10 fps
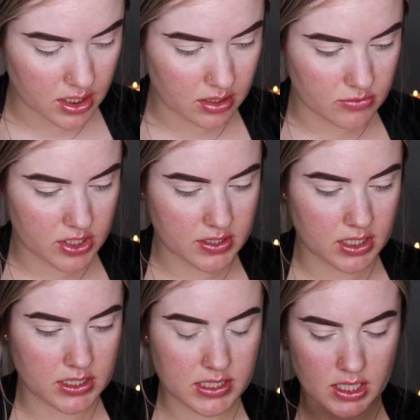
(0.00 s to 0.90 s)
And I'm just
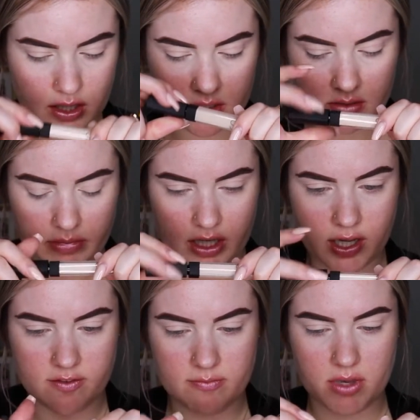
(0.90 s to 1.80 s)
going to take a little bit
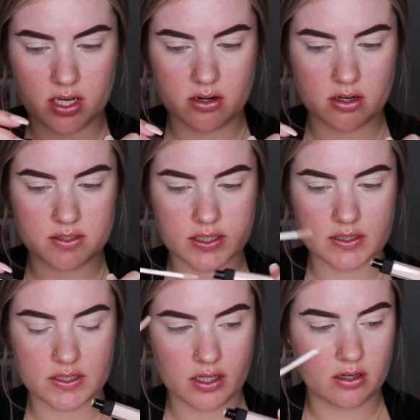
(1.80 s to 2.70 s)
of my Nars
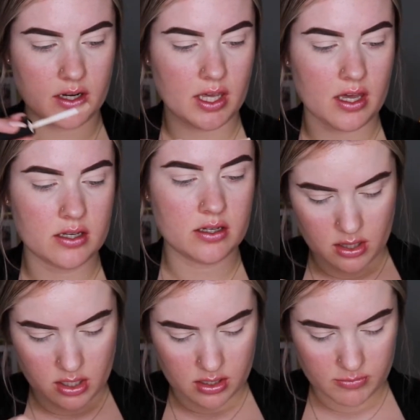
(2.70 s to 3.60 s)
concealer again.
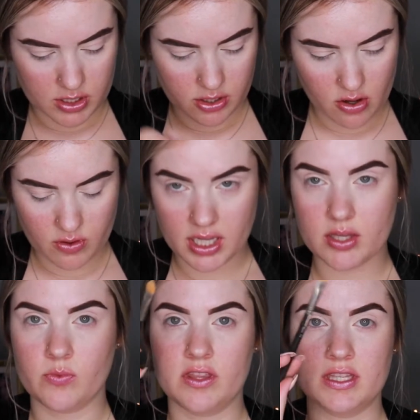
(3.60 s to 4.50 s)
And then I'm going to go
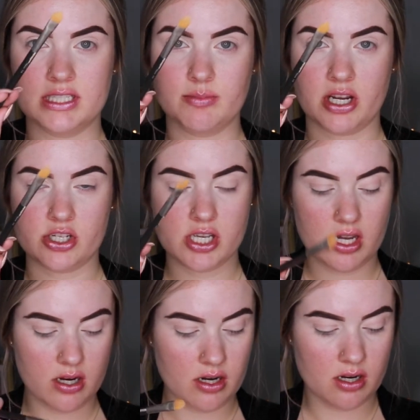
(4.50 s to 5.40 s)
in with this brush
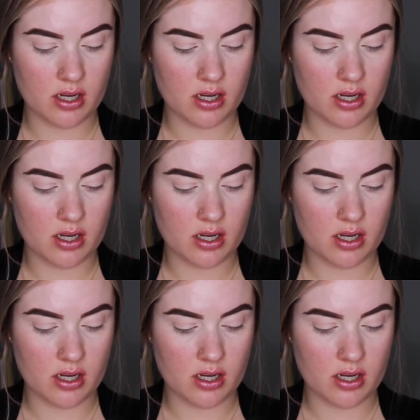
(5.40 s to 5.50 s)
here.